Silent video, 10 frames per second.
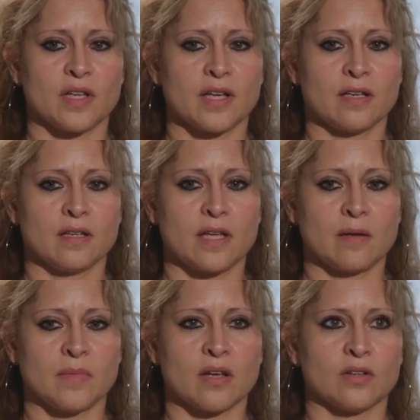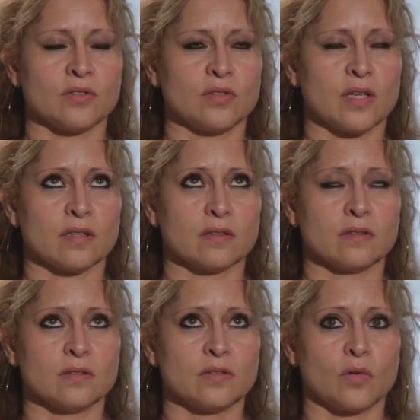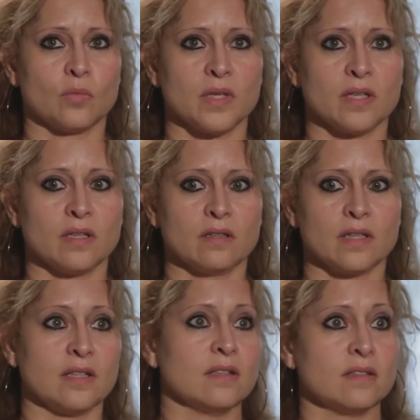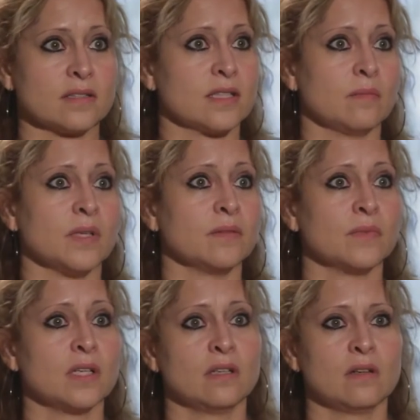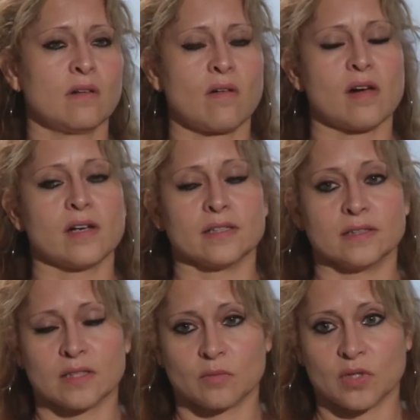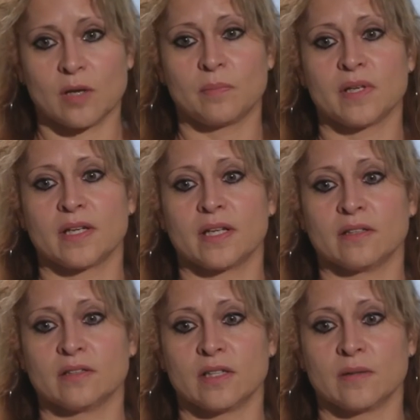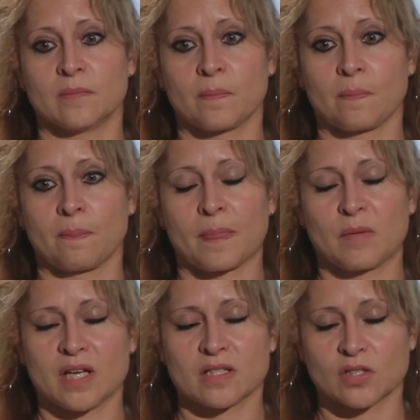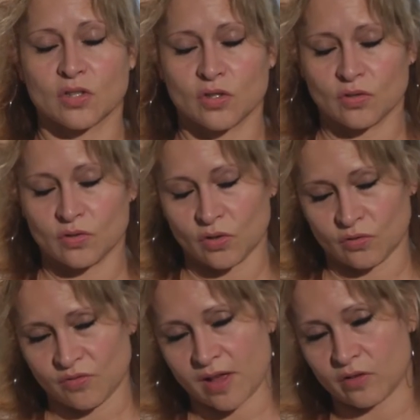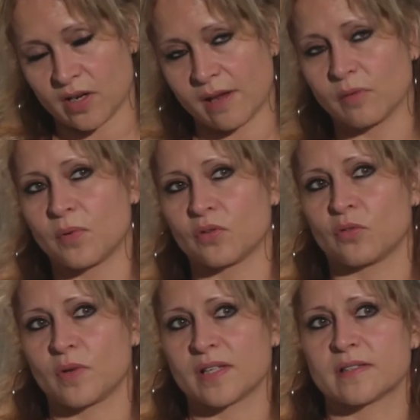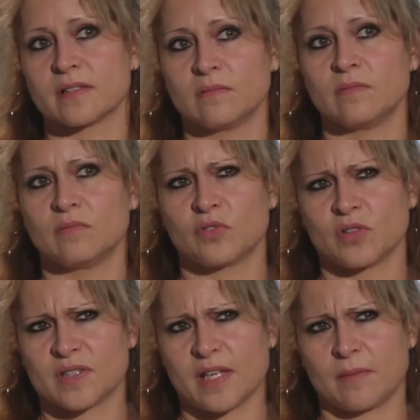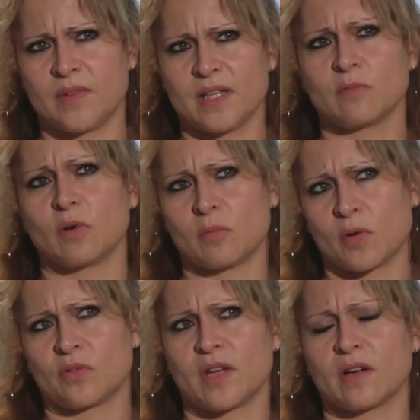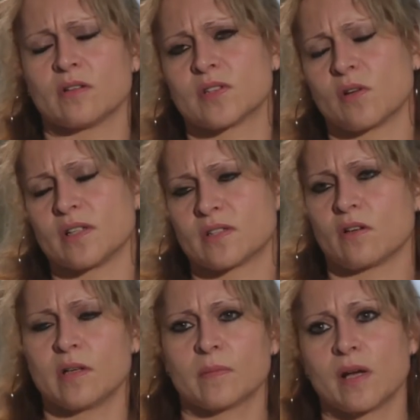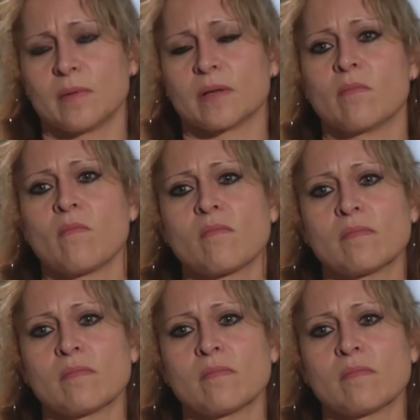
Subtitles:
and they came down and told me they needed to see me. And I went up and because her father and I were both arrested for the same thing, we were both there, so I saw him coming.